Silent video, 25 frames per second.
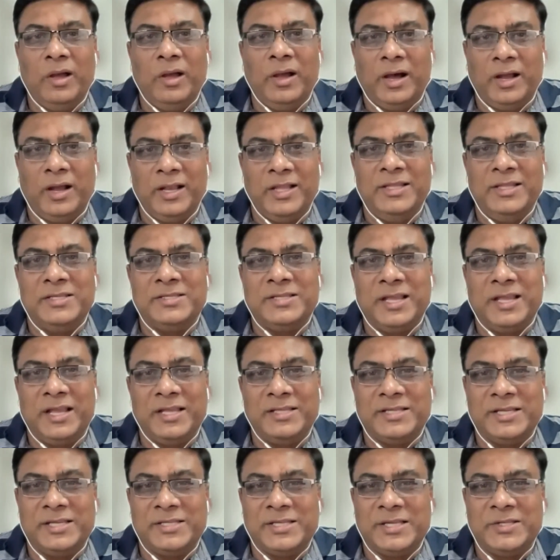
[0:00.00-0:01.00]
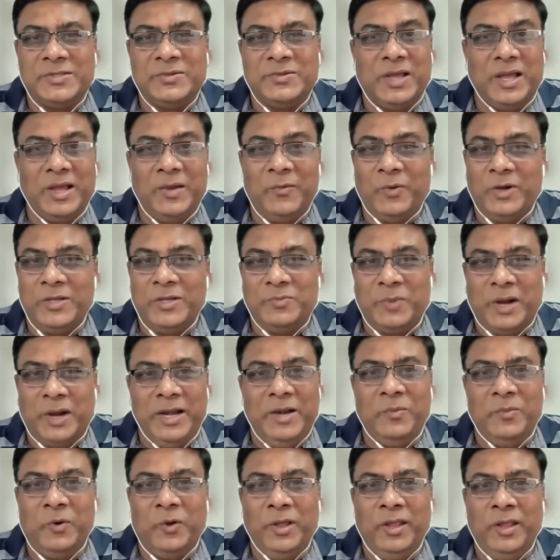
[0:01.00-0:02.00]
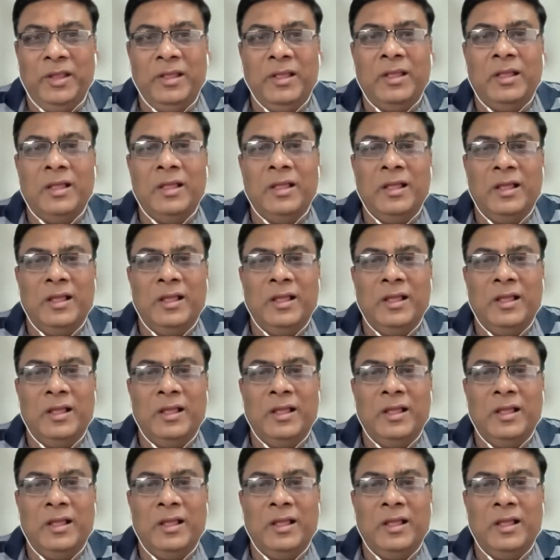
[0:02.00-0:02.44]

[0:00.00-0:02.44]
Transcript: Anand is saying SSS was mind-blowing.